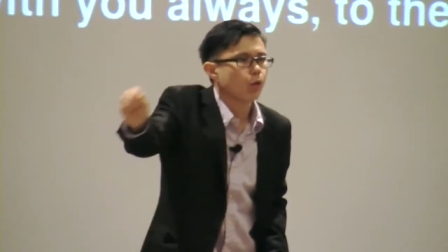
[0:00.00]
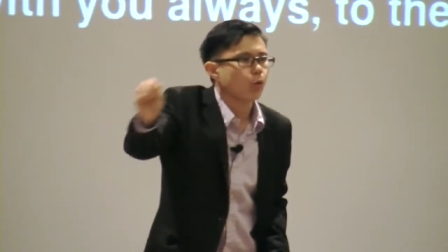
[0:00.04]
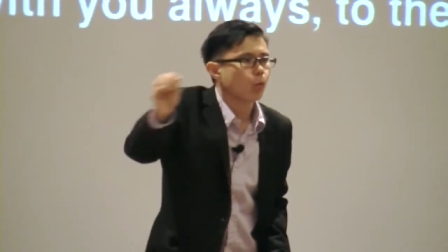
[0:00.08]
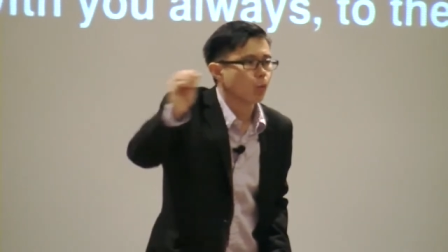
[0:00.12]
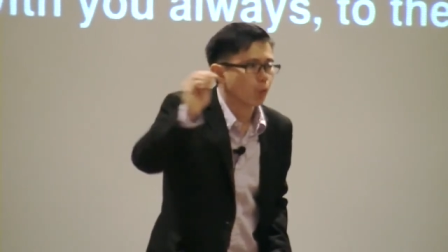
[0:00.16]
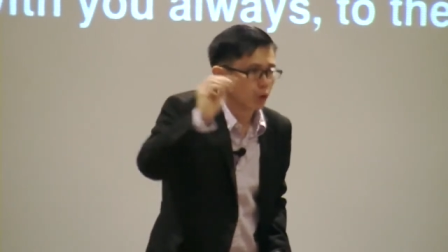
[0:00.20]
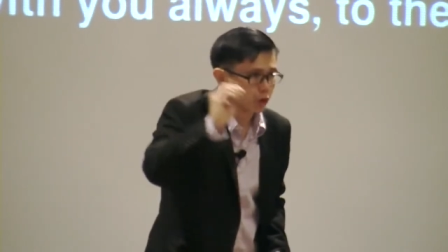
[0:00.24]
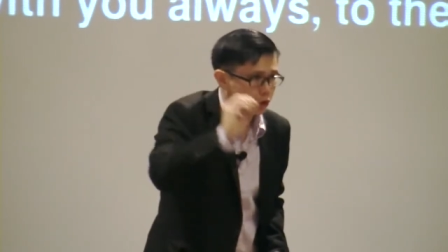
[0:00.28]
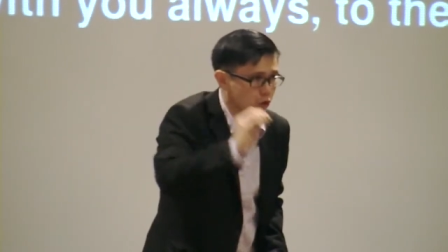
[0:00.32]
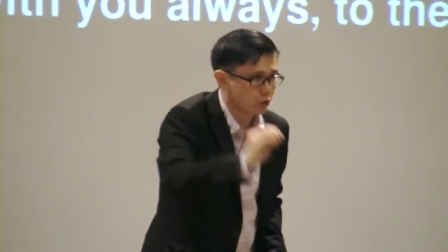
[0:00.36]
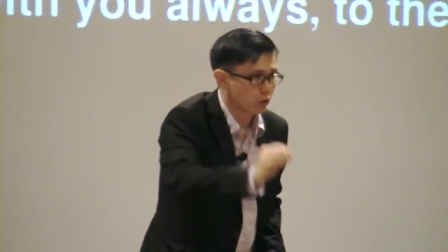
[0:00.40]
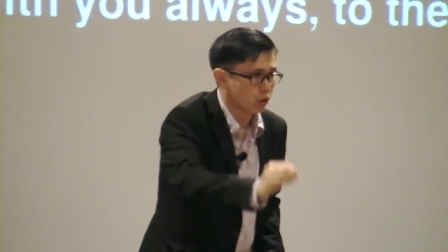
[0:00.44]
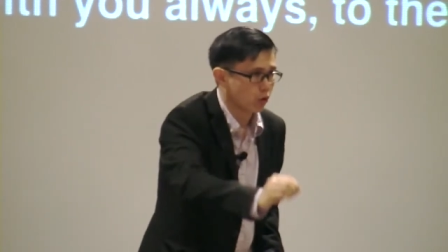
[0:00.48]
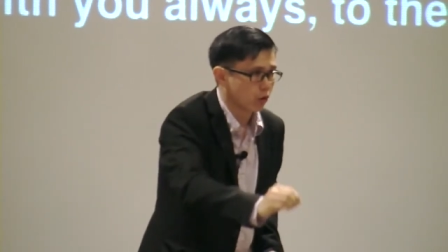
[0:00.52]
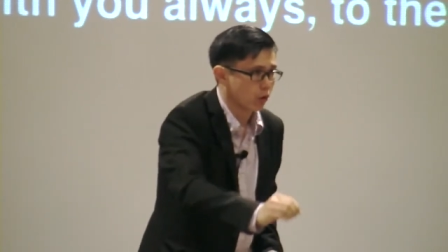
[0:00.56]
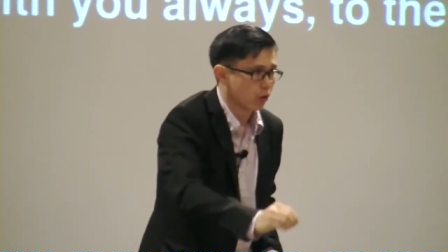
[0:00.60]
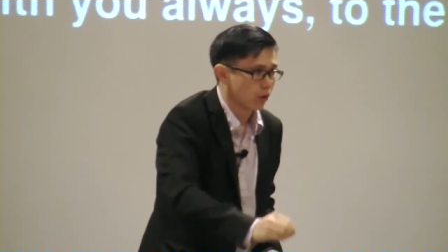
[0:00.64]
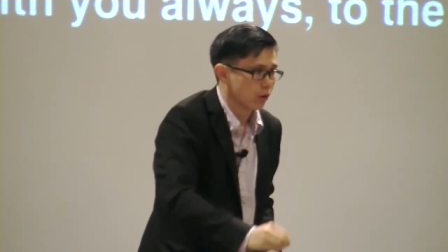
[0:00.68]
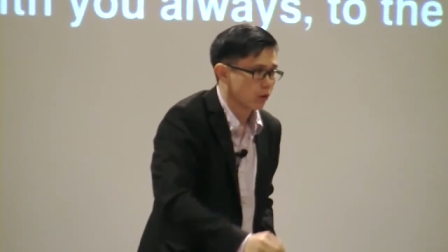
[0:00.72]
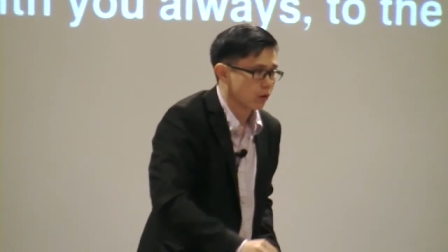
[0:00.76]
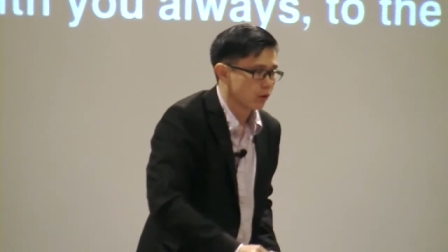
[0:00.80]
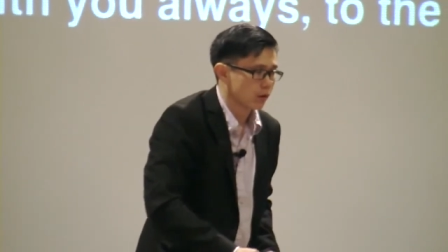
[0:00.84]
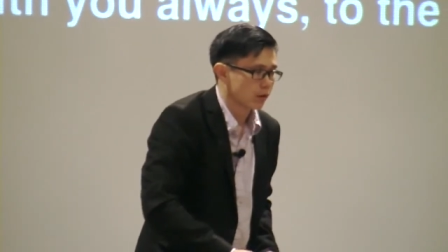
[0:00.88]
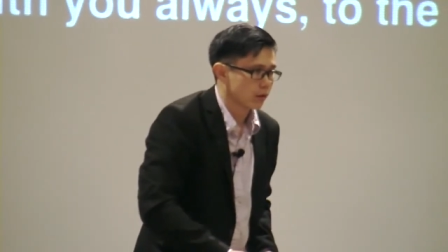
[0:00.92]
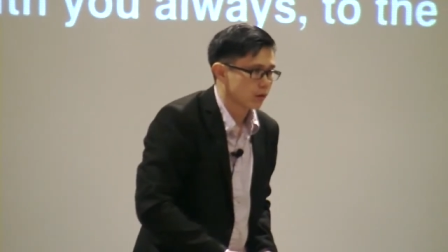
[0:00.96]
Would you go?
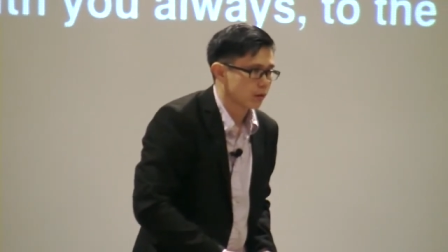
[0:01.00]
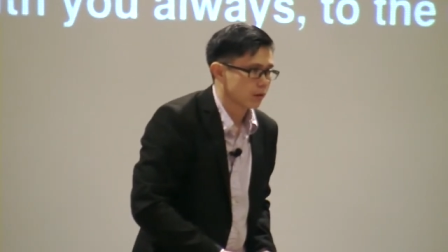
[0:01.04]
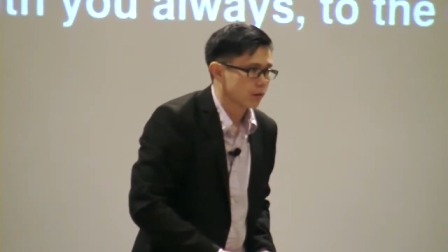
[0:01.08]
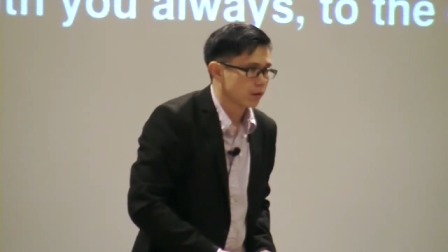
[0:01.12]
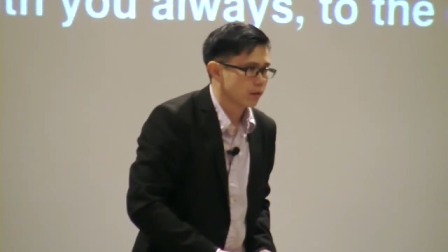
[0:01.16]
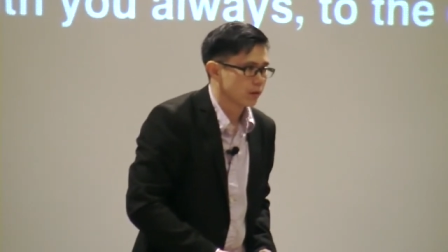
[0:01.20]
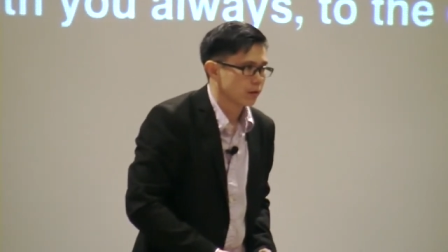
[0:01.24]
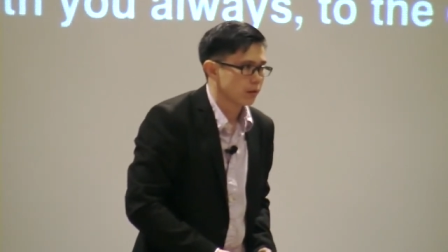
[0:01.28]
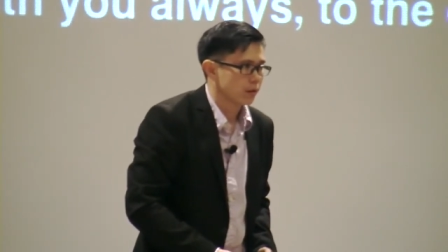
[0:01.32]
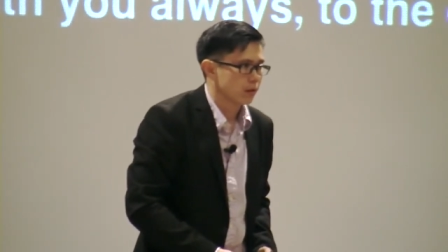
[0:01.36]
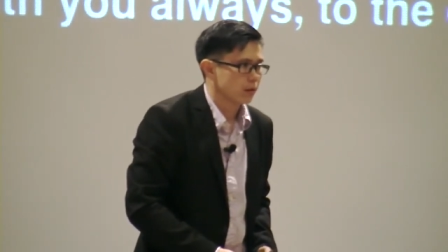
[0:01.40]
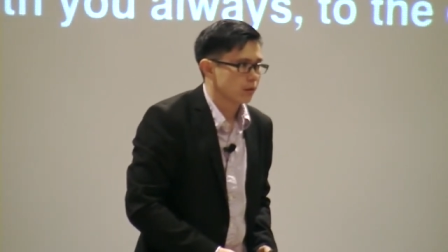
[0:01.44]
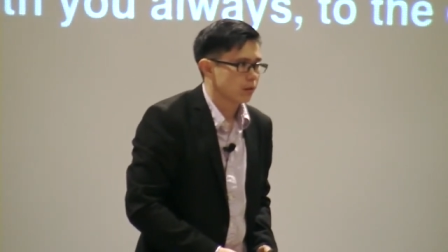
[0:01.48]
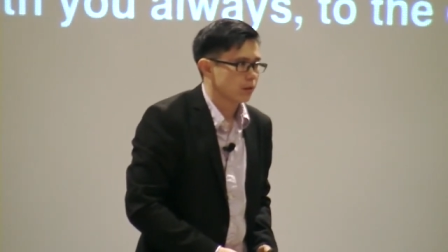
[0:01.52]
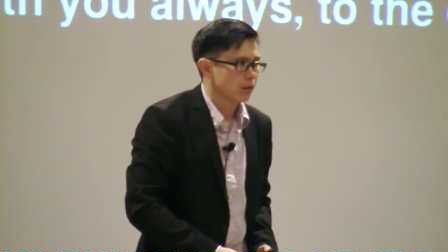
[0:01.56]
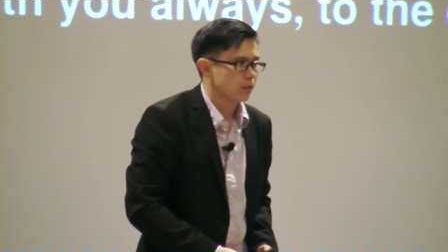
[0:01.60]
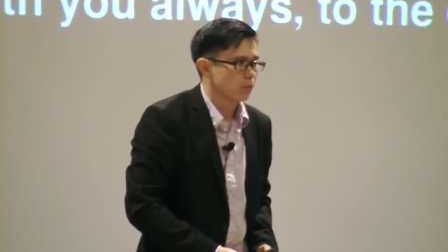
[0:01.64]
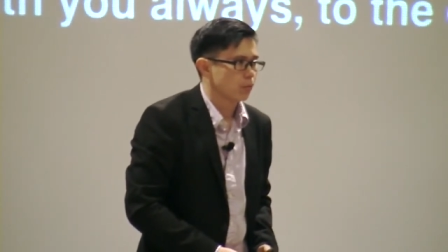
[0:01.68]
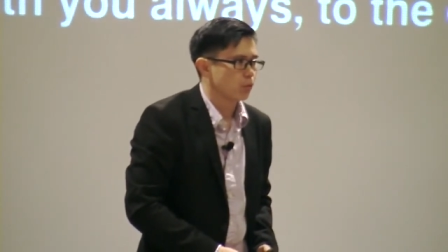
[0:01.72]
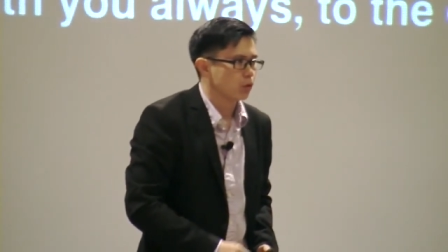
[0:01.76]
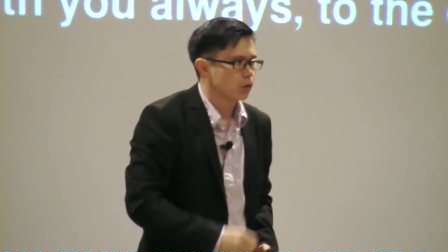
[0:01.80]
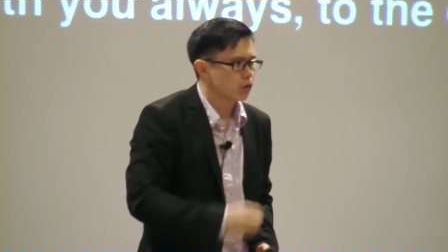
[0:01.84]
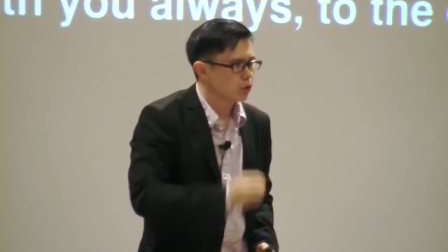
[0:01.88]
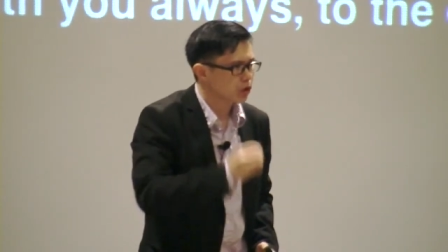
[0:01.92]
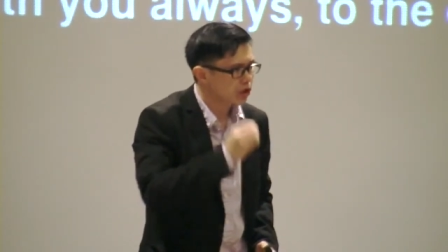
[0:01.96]

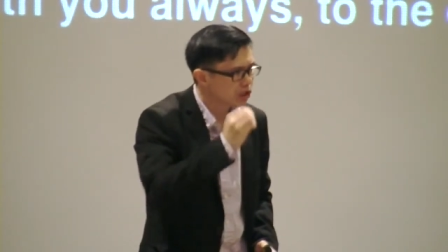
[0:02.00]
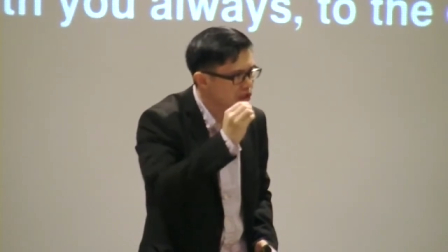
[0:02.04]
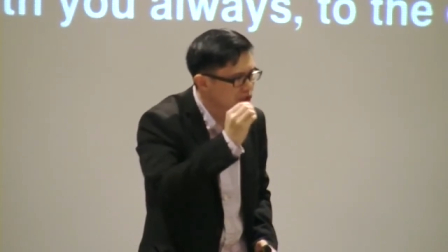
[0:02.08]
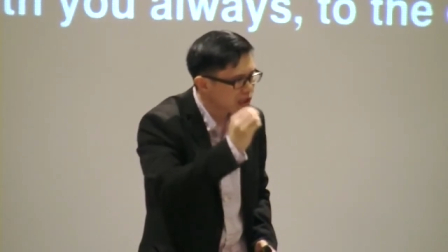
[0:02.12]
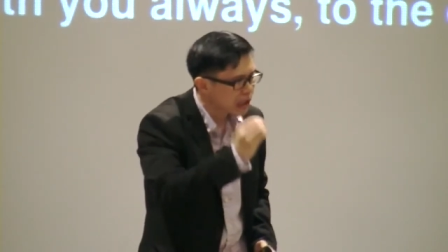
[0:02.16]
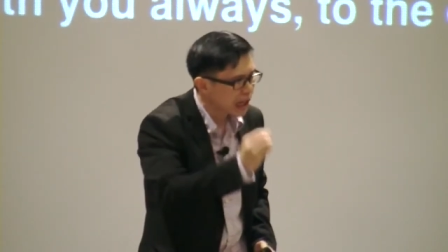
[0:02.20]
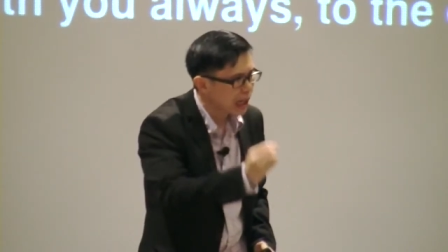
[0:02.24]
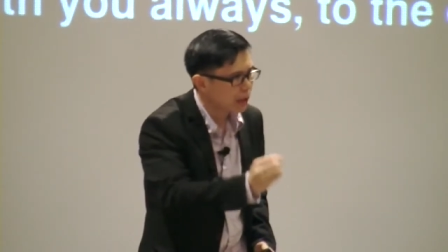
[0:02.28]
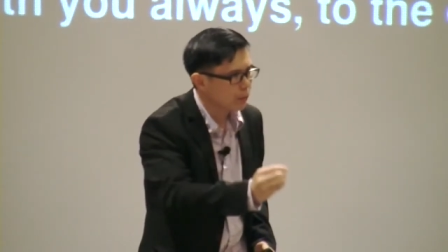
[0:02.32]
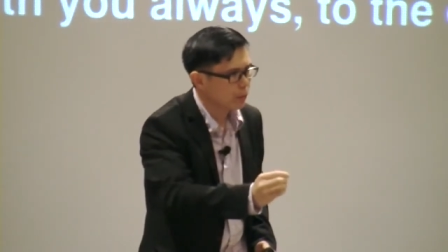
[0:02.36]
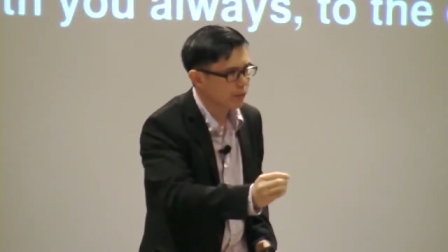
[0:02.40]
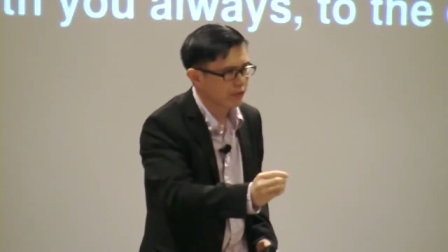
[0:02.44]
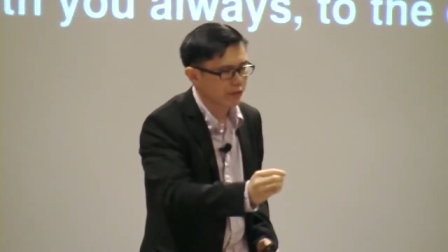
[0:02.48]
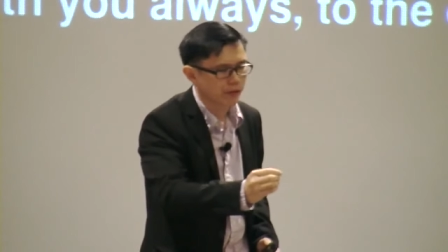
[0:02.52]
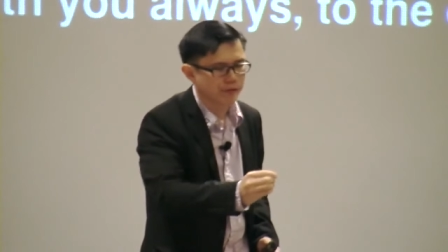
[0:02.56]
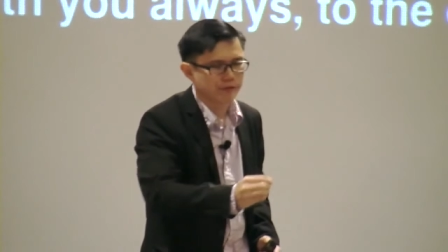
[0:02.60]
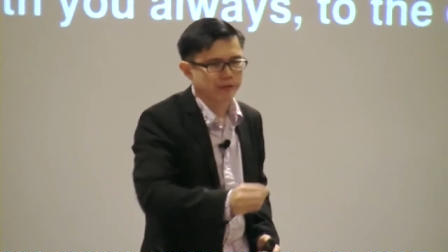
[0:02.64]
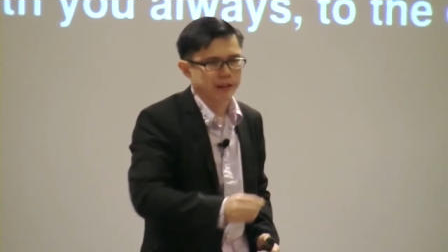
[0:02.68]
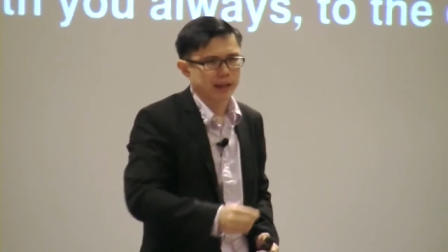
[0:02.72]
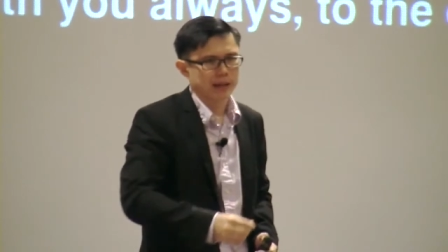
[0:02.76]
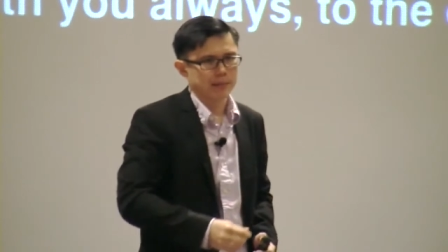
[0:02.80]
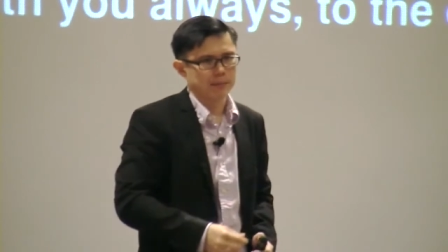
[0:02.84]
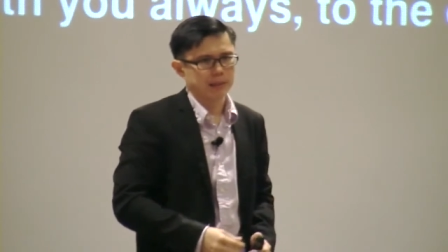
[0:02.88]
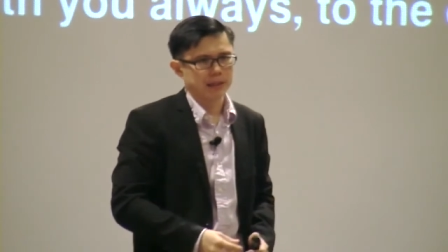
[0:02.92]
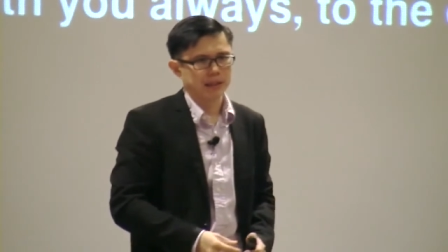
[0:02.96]
Would you start with your
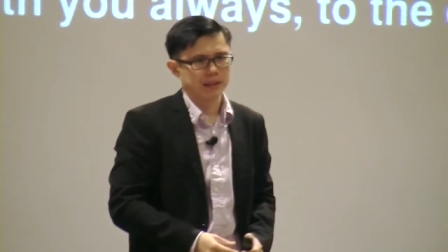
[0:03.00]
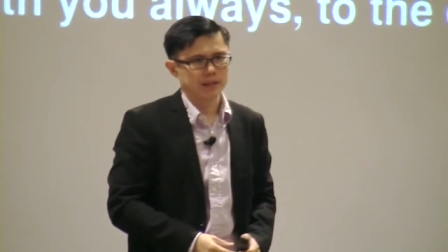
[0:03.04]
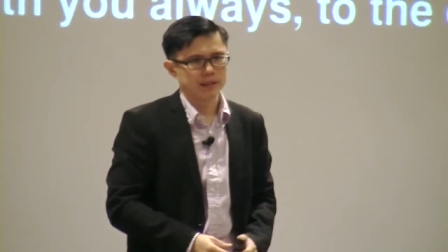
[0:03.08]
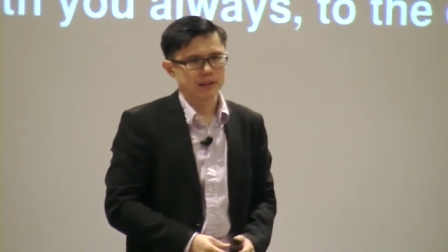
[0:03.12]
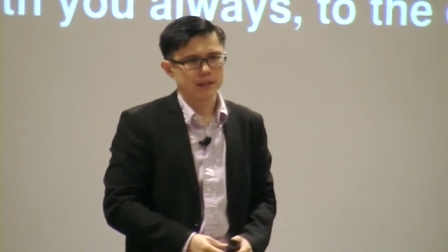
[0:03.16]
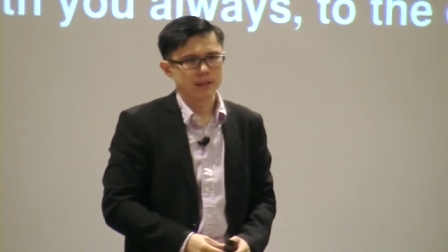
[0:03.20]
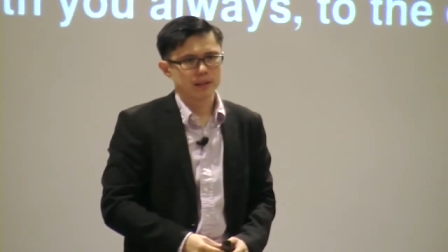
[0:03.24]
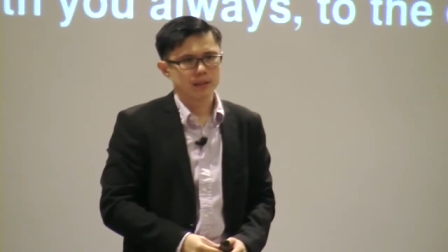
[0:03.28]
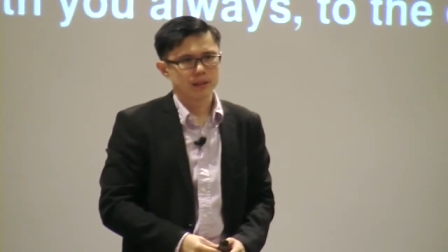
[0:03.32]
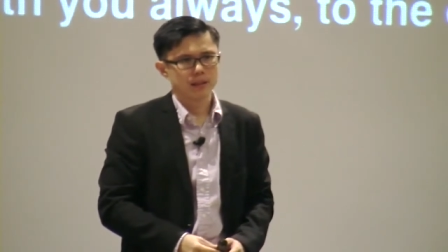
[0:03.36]
family,